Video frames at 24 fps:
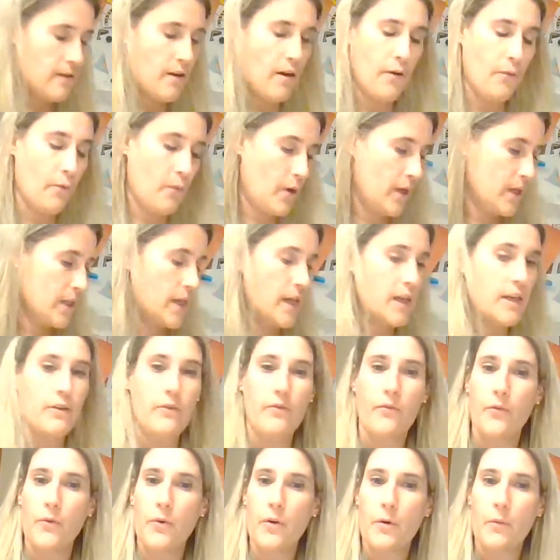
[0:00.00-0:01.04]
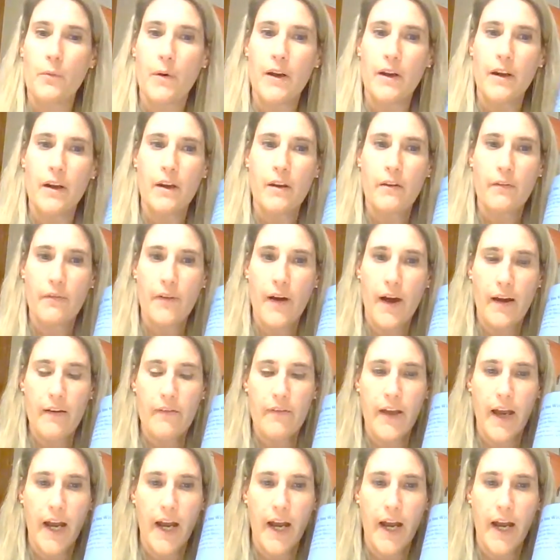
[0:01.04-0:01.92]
on 194 and 195,